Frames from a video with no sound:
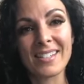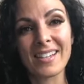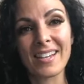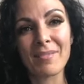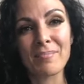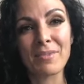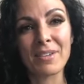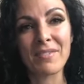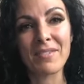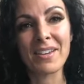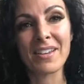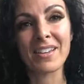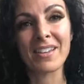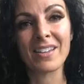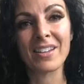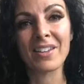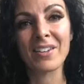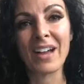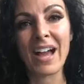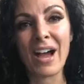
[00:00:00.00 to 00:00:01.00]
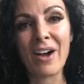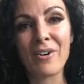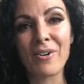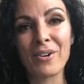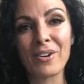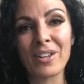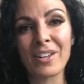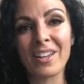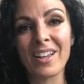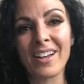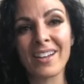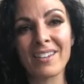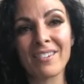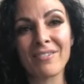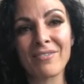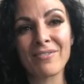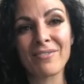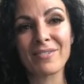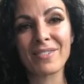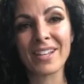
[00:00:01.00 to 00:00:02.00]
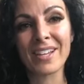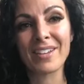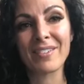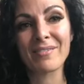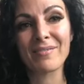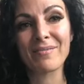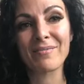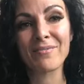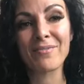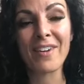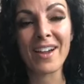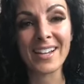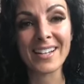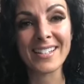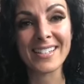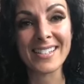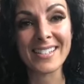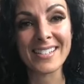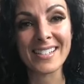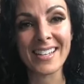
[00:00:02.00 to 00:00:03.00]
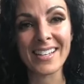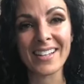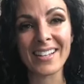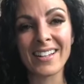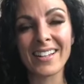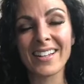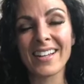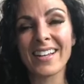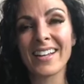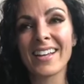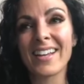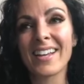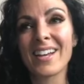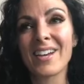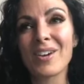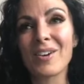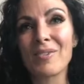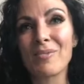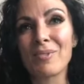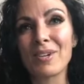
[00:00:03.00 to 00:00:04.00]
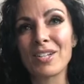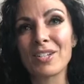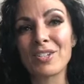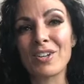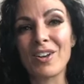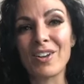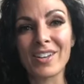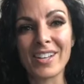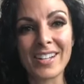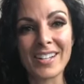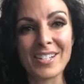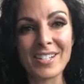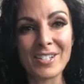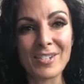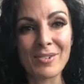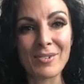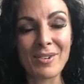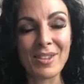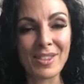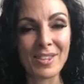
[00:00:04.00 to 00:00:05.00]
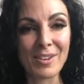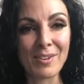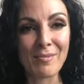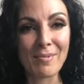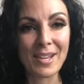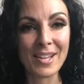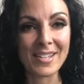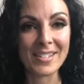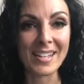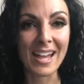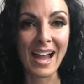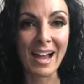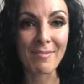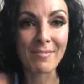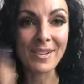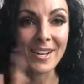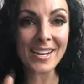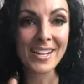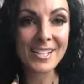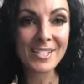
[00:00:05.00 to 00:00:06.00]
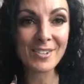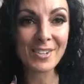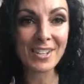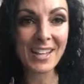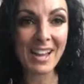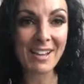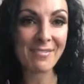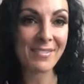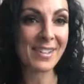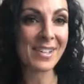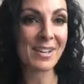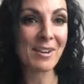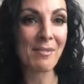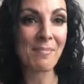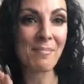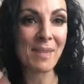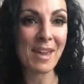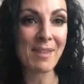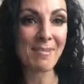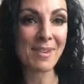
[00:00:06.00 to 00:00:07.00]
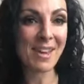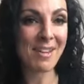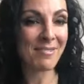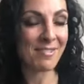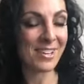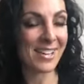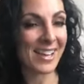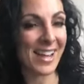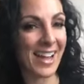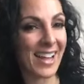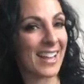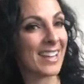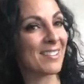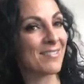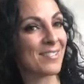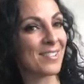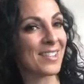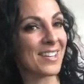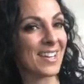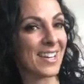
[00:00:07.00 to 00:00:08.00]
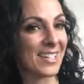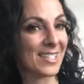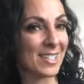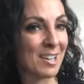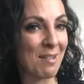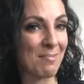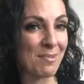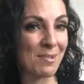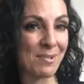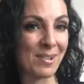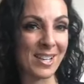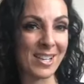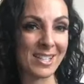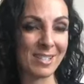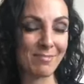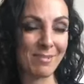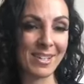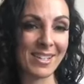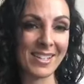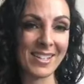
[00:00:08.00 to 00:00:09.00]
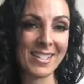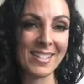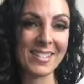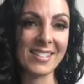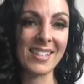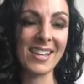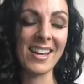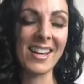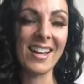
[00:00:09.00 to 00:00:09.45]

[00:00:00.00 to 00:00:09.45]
I'm leaving out a lot of like fine detail, which I'll get into with you, because I'm gonna do a live video maybe every night for the next couple weeks, because